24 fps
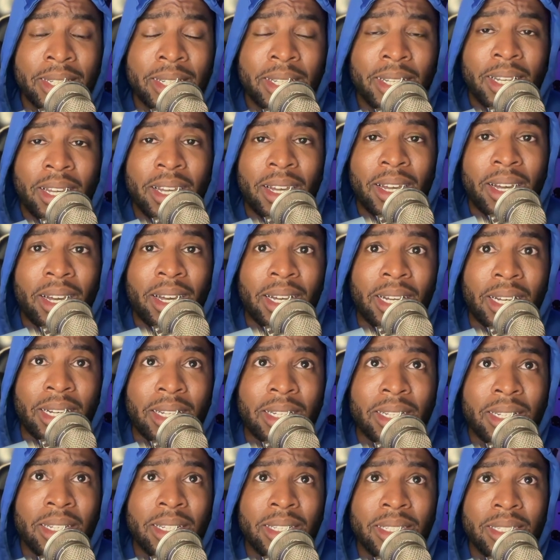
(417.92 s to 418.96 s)
So
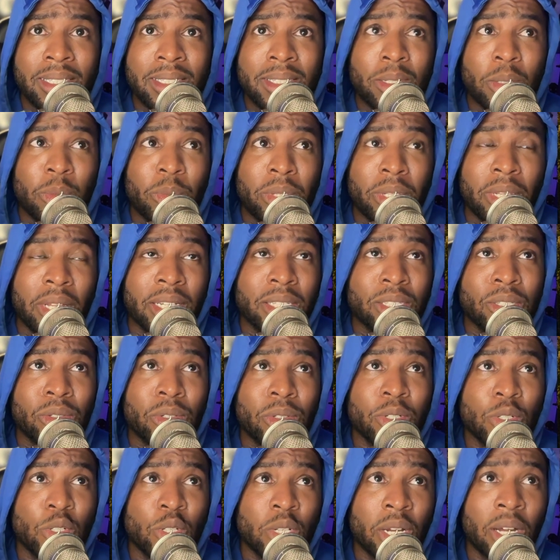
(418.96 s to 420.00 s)
it'll be like
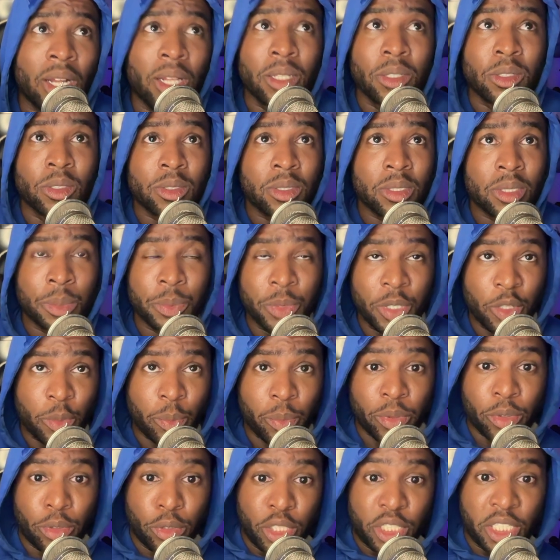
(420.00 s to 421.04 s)
$200 a month
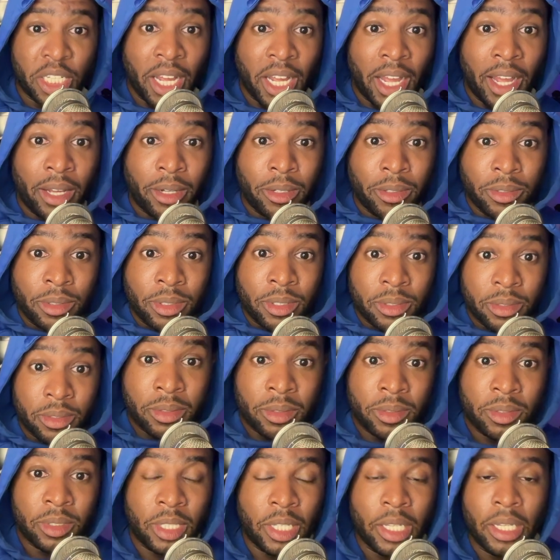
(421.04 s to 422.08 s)
per child,
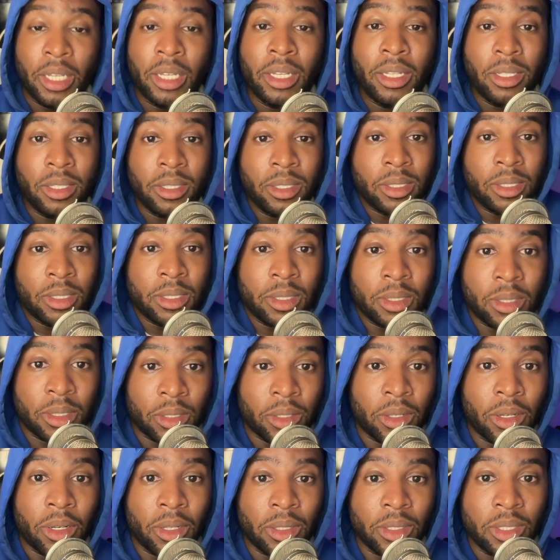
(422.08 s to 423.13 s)
and since they're
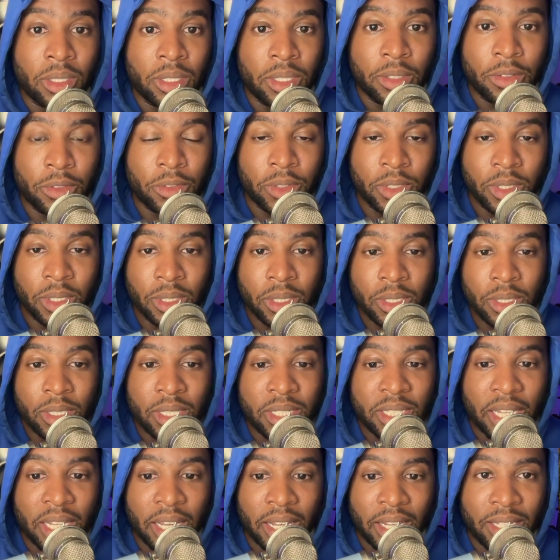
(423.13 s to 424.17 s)
all in different
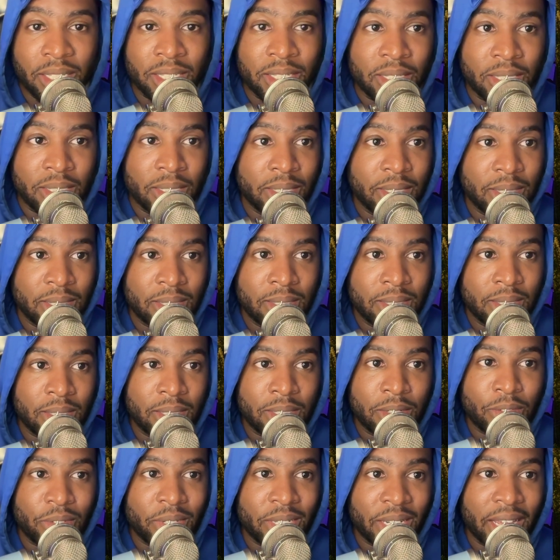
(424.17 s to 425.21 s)
stages,
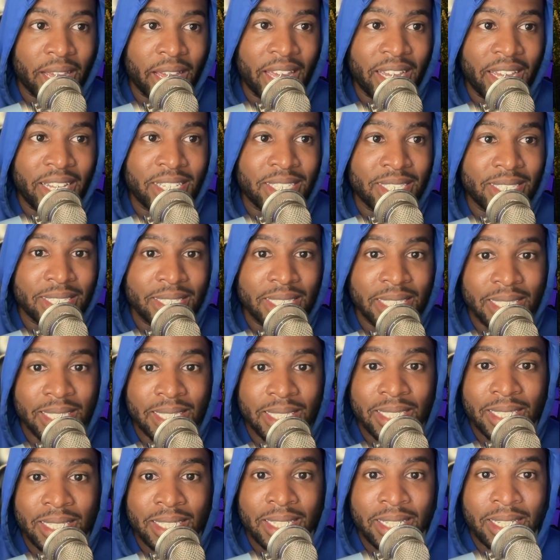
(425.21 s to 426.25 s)
different ages,
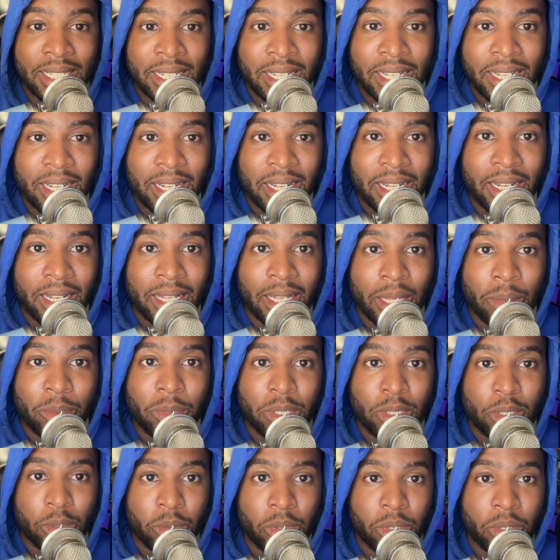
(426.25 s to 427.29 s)
that means
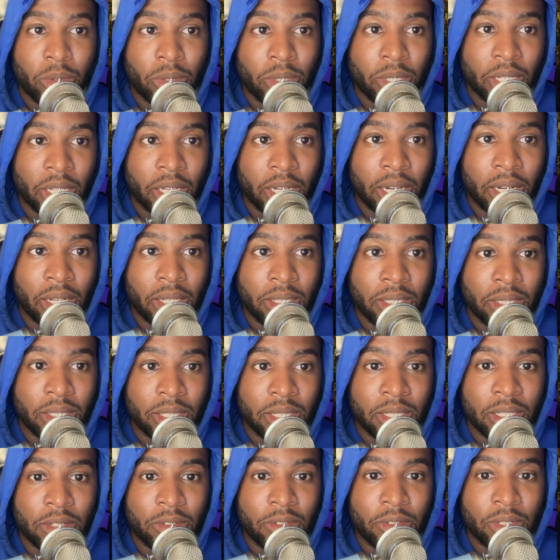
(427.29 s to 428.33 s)
they'll be going to college at
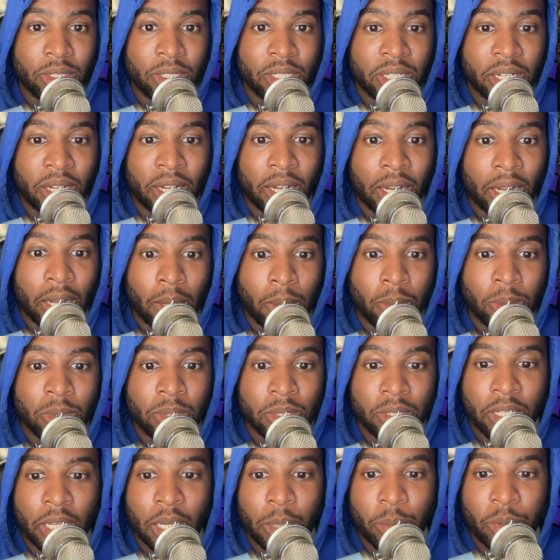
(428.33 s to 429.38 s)
different times, a
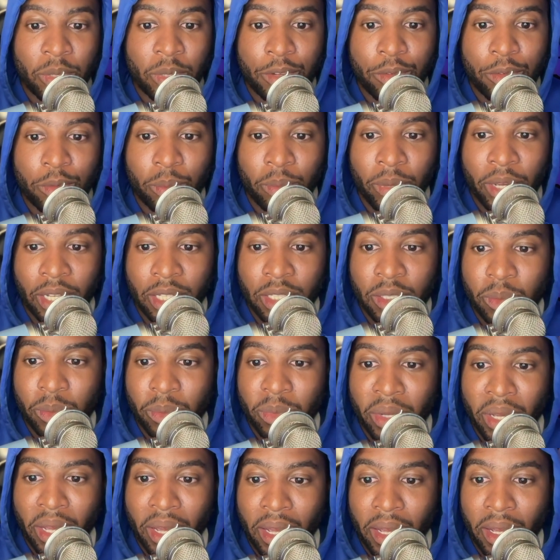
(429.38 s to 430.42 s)
couple of them back to
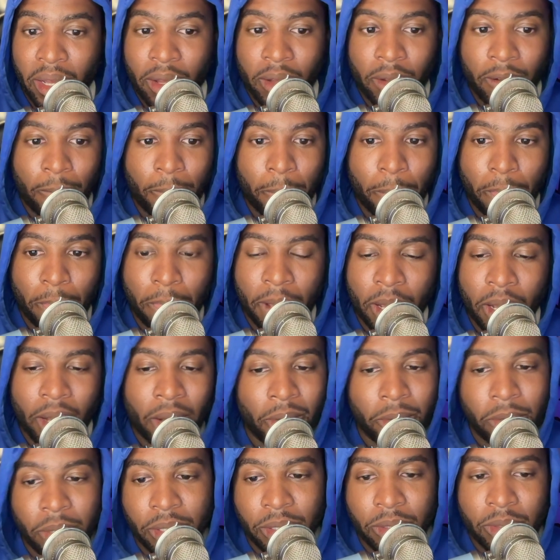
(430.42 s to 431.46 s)
back.
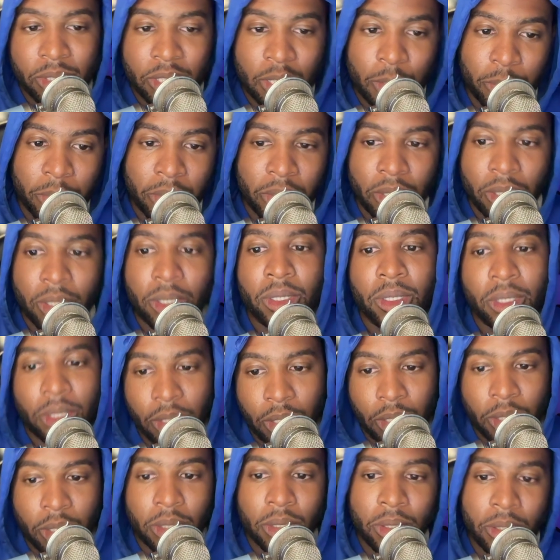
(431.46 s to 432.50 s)
Well, skip a year and then
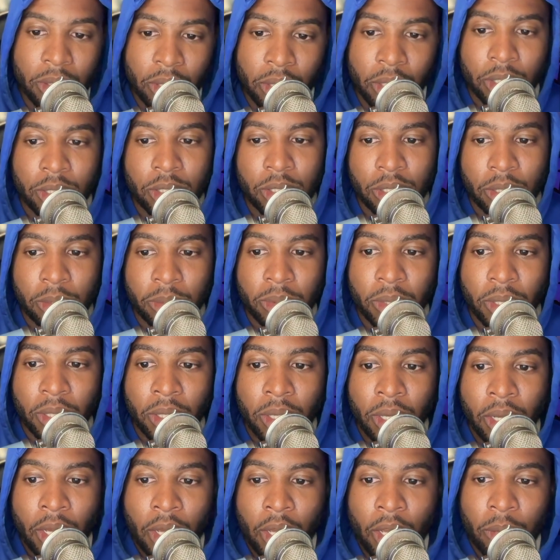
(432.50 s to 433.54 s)
the next year, but
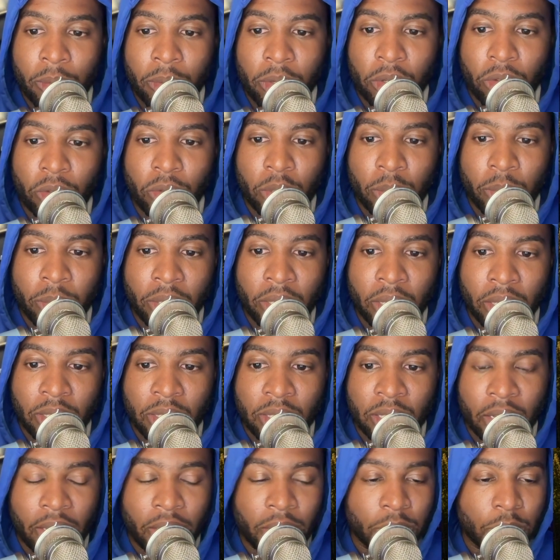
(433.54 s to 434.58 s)
it'd really be nice to
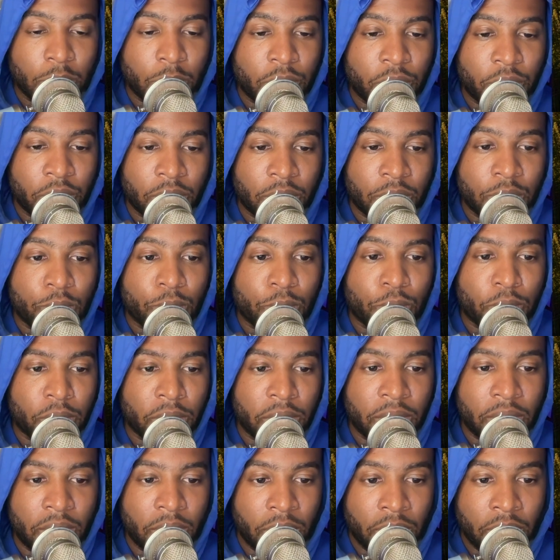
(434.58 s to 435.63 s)
have those funds
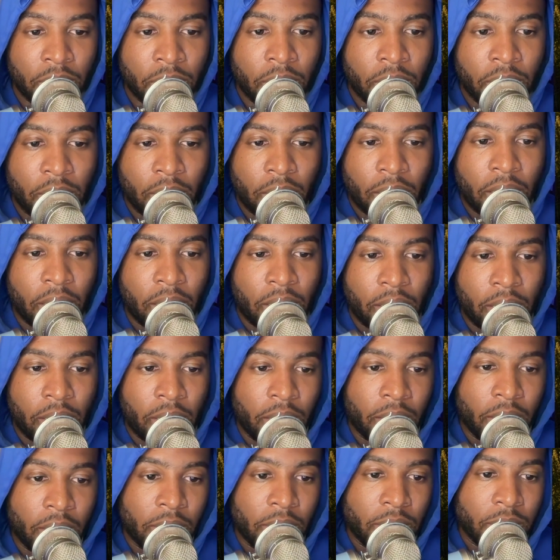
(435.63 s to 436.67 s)
ready.
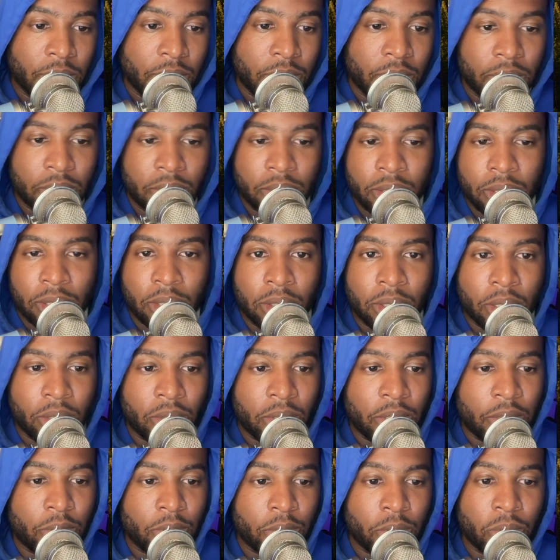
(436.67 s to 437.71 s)
And
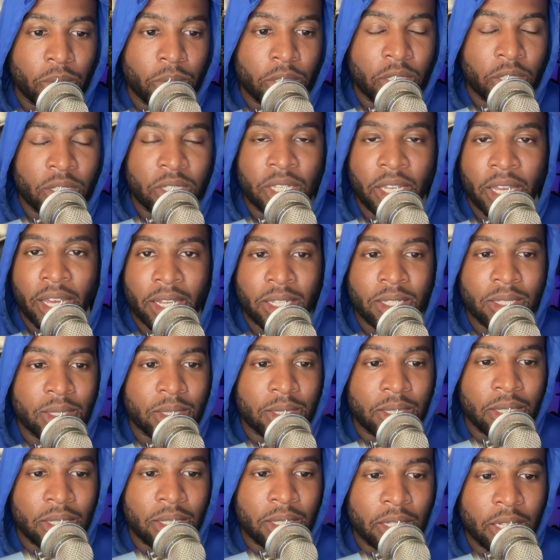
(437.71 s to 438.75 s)
even with taxes
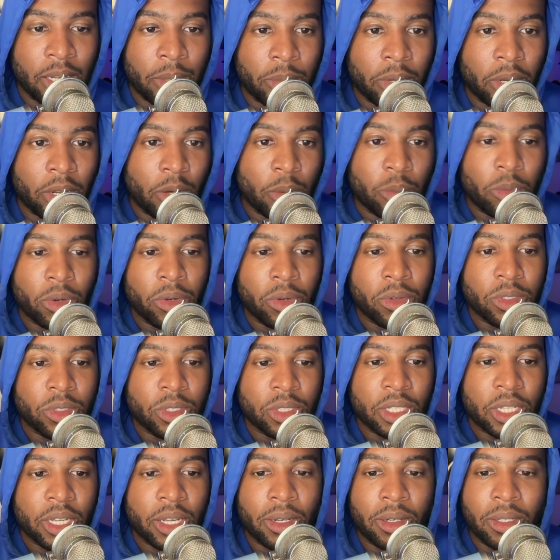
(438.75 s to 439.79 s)
again coming out of brokerage
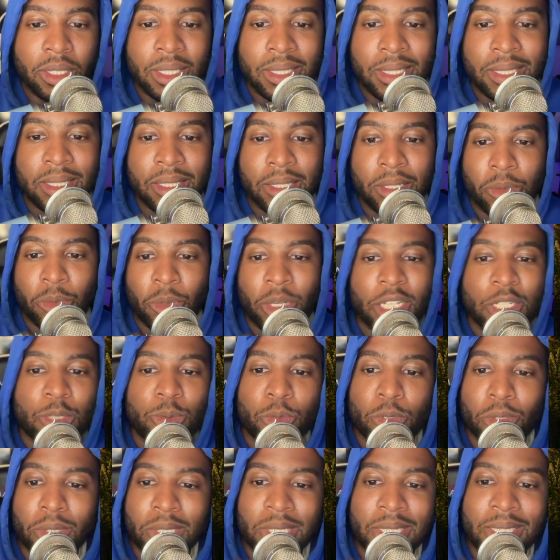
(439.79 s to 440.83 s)
account, it still makes
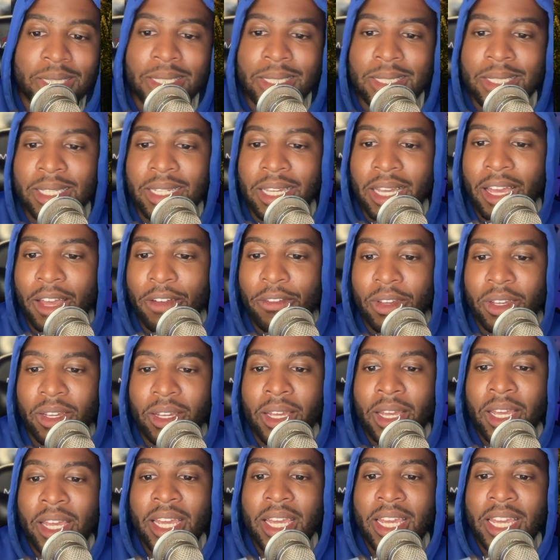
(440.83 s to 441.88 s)
more sense to have an
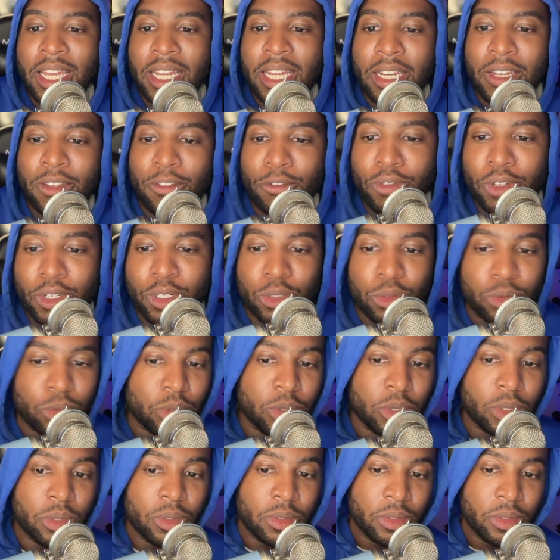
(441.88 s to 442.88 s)
individual